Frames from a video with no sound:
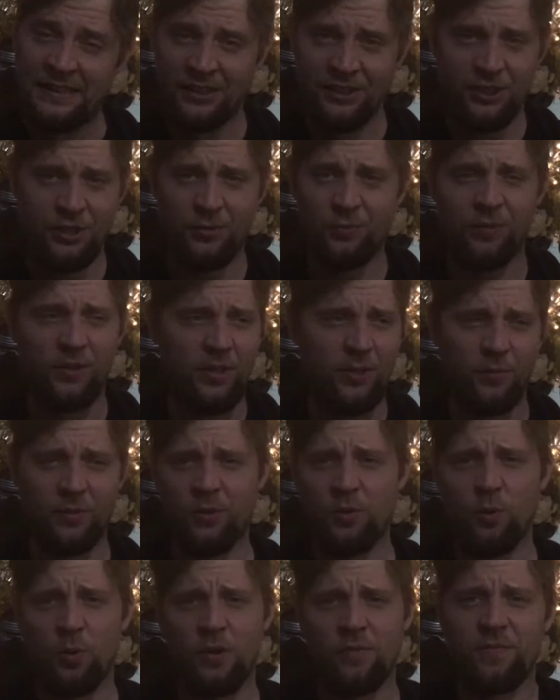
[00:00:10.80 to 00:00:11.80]
couldn't really
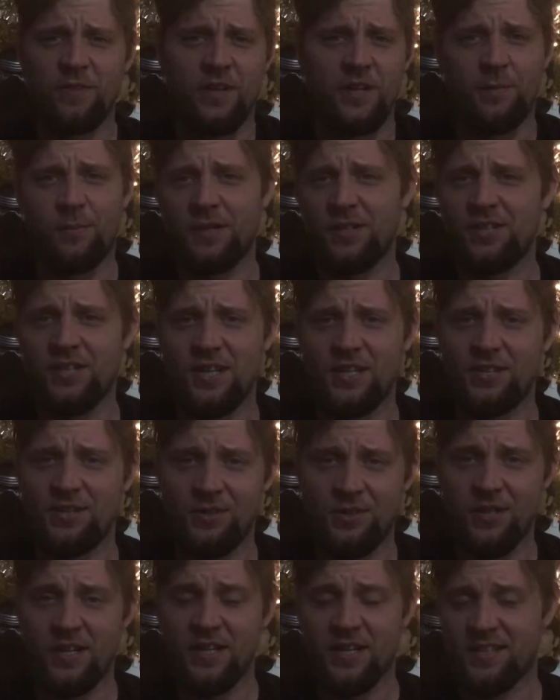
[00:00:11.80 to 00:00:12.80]
record very much
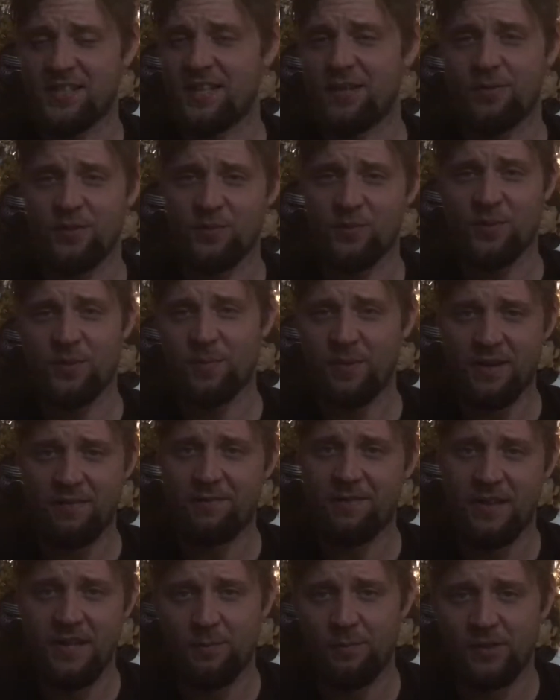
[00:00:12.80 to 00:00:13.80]
yesterday because I was with my
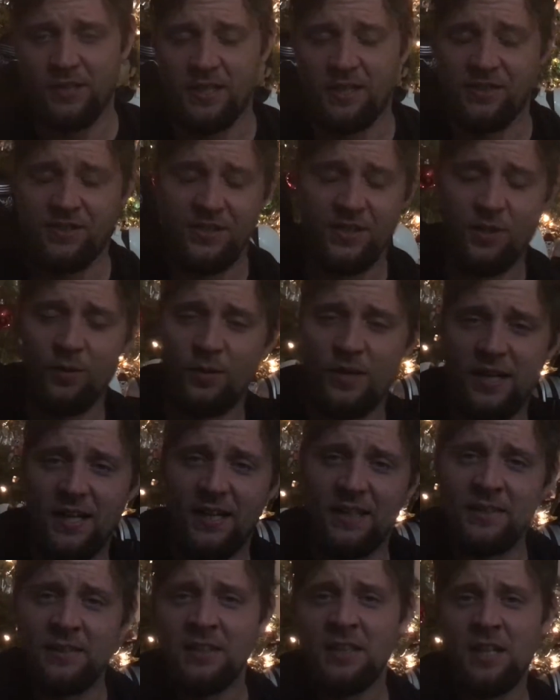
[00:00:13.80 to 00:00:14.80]
family. So
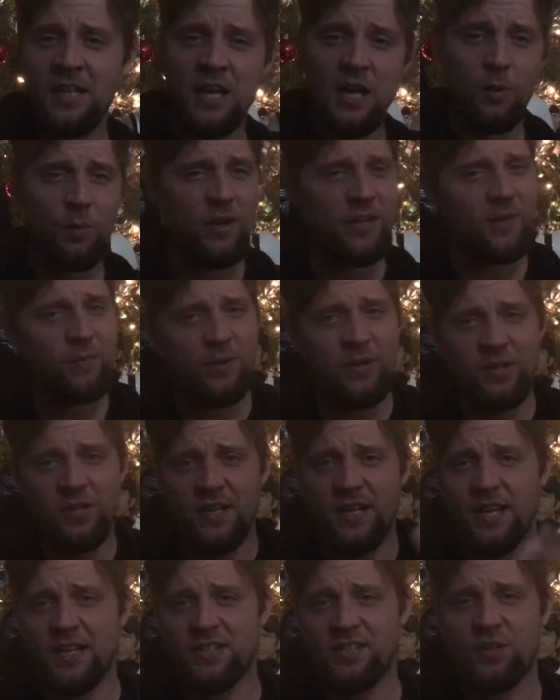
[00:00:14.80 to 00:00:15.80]
I wanted to bring you
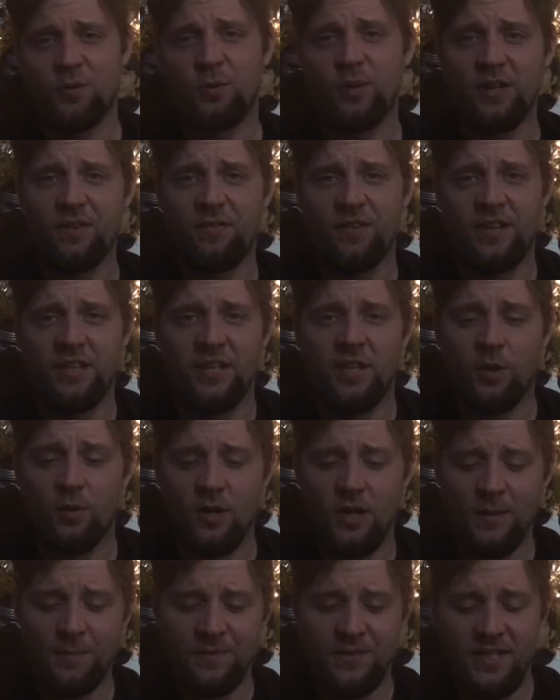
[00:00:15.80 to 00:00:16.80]
guys a quick video
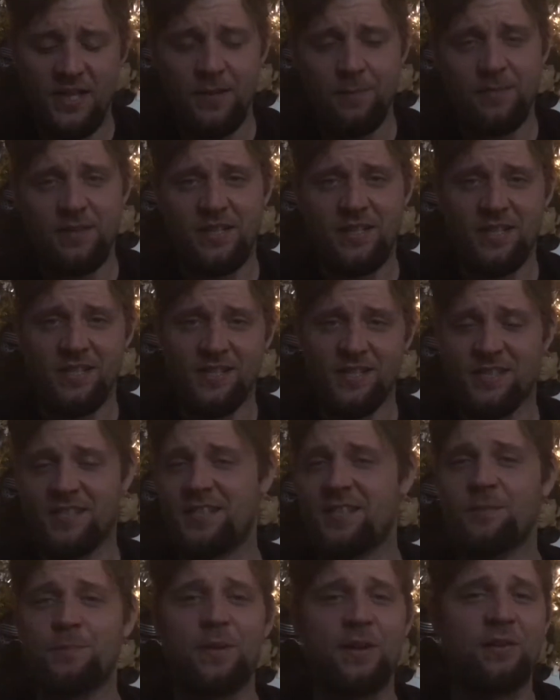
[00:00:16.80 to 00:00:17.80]
update because this
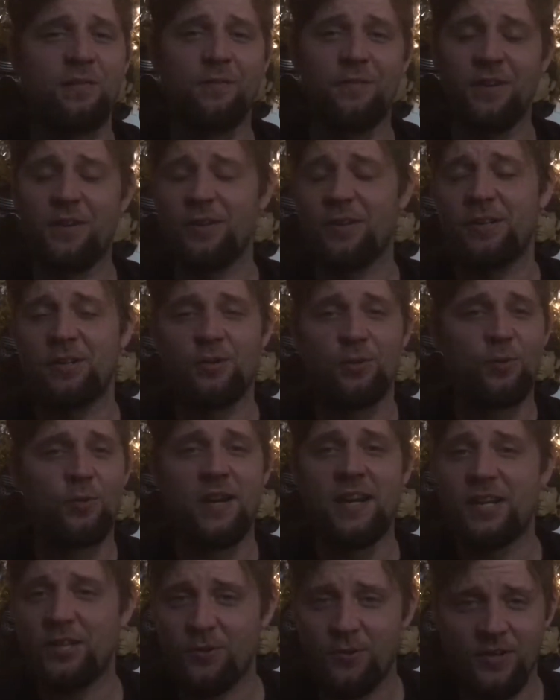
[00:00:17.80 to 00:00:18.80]
has been a very
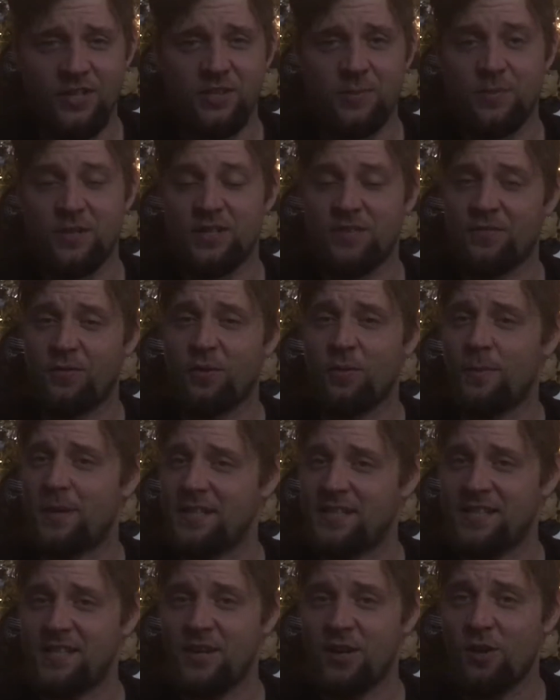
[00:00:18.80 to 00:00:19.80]
great Christmas for
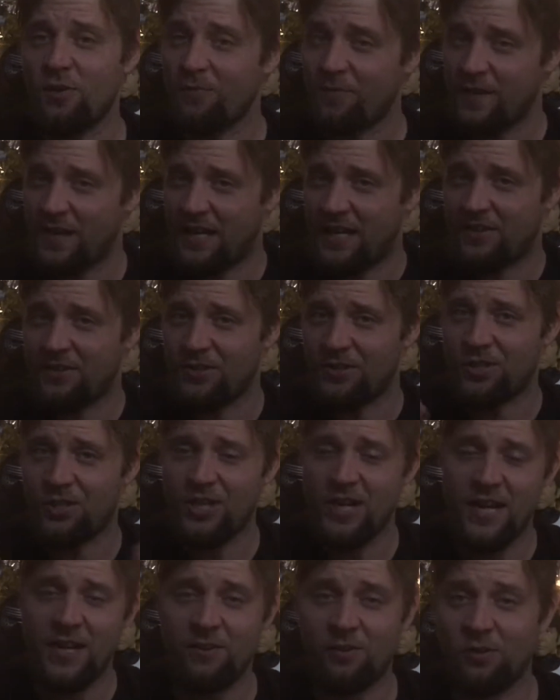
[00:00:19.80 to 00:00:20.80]
myself and the
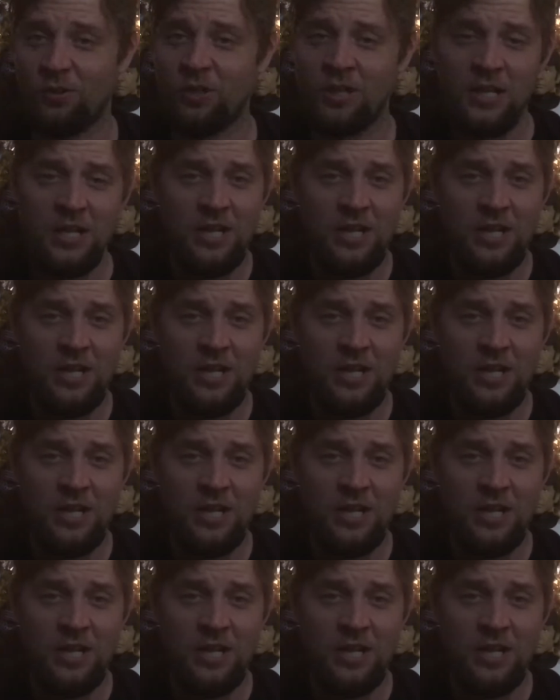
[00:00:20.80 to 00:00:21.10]
channel